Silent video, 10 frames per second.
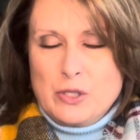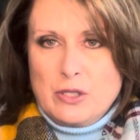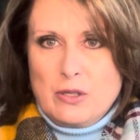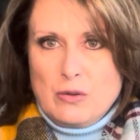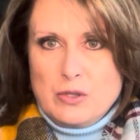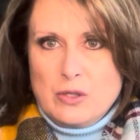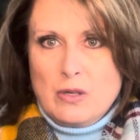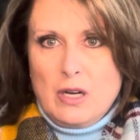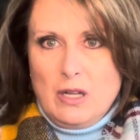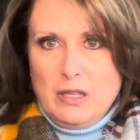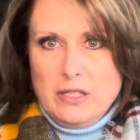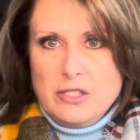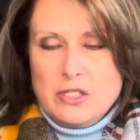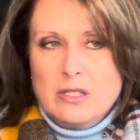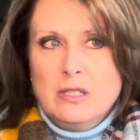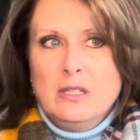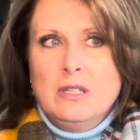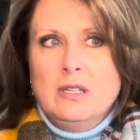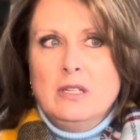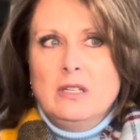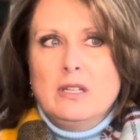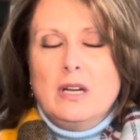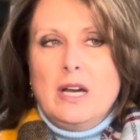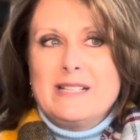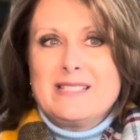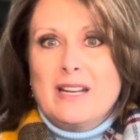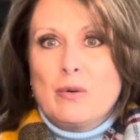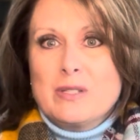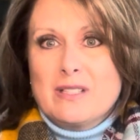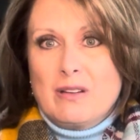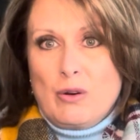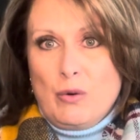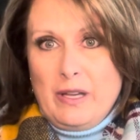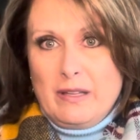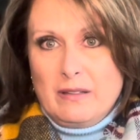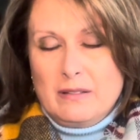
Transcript: to go to college, I said I wasn't going.